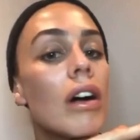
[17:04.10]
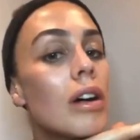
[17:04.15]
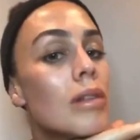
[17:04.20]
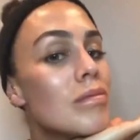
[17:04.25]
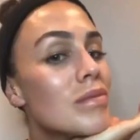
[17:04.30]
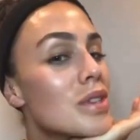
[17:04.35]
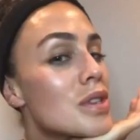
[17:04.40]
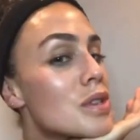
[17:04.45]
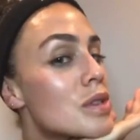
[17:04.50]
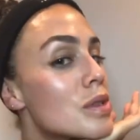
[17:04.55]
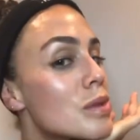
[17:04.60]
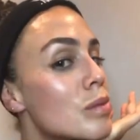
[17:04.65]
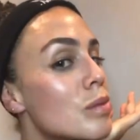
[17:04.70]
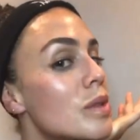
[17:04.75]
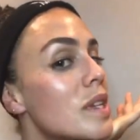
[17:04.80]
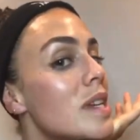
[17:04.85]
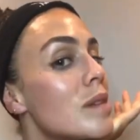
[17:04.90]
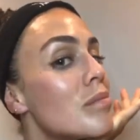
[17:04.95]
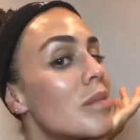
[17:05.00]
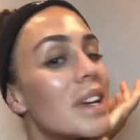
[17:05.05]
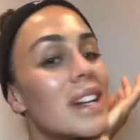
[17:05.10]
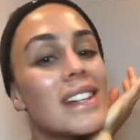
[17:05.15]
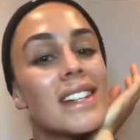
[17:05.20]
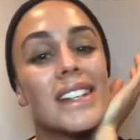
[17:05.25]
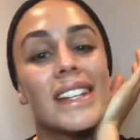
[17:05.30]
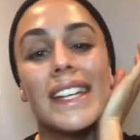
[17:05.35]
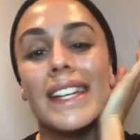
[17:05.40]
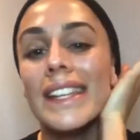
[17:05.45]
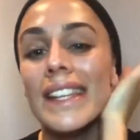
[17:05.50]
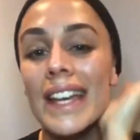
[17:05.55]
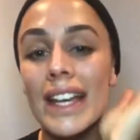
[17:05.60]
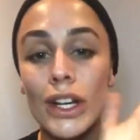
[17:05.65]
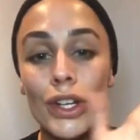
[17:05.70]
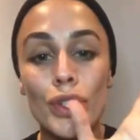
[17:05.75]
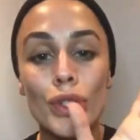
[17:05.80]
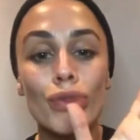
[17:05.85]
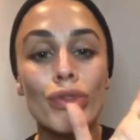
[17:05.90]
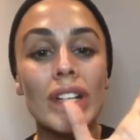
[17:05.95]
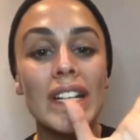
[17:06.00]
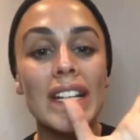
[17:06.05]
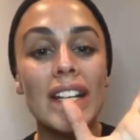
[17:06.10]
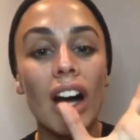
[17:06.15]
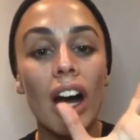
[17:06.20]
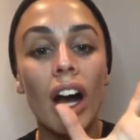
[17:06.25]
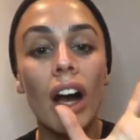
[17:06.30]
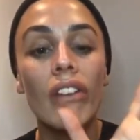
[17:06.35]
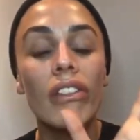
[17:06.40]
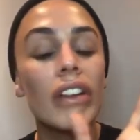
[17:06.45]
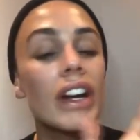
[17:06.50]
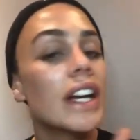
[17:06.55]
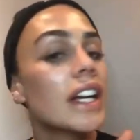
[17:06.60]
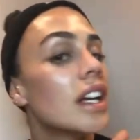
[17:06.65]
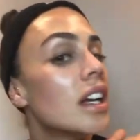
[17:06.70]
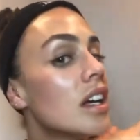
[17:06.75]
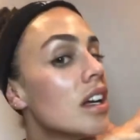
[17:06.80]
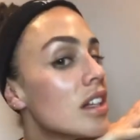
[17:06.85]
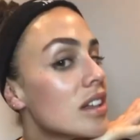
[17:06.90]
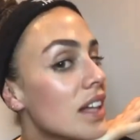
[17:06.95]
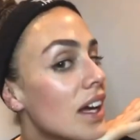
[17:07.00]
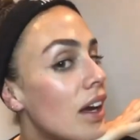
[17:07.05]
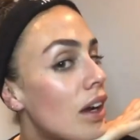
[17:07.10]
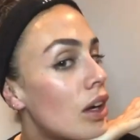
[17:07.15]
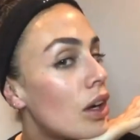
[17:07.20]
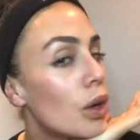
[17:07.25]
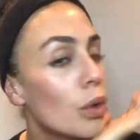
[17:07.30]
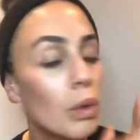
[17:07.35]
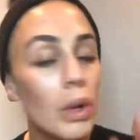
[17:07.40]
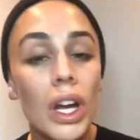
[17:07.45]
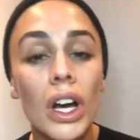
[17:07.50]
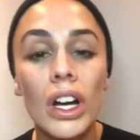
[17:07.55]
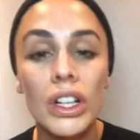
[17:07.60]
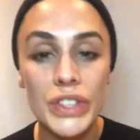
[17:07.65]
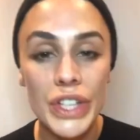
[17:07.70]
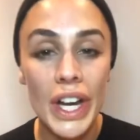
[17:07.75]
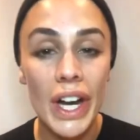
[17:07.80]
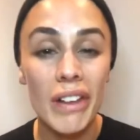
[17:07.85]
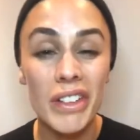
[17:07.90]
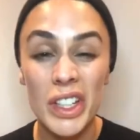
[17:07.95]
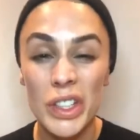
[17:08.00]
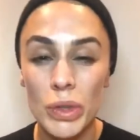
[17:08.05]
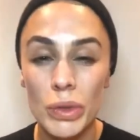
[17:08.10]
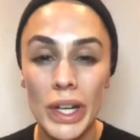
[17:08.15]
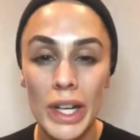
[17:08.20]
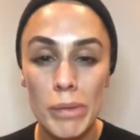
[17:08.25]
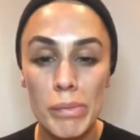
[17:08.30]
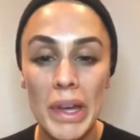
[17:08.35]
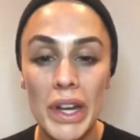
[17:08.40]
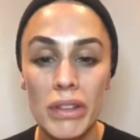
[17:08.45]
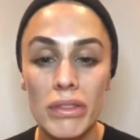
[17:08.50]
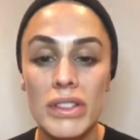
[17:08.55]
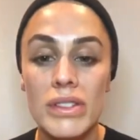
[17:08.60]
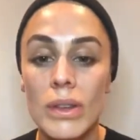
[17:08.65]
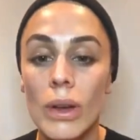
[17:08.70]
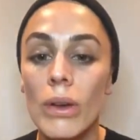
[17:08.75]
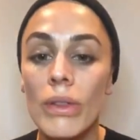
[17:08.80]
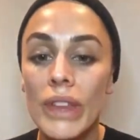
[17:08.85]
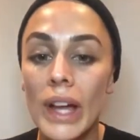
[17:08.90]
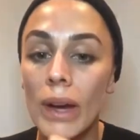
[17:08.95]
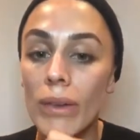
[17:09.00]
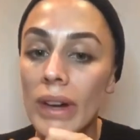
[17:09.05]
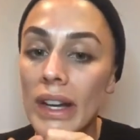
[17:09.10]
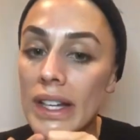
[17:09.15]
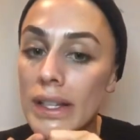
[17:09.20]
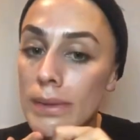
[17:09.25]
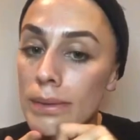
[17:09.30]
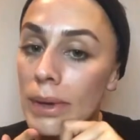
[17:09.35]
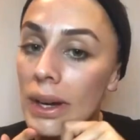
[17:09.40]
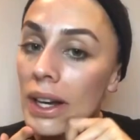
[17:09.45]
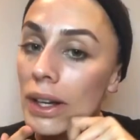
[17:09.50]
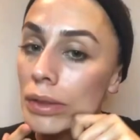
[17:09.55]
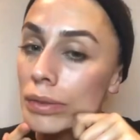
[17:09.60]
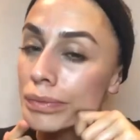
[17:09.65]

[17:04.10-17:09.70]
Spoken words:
to sweep underneath here, because you're really covering that whole large area. You'll get a better result that way as well.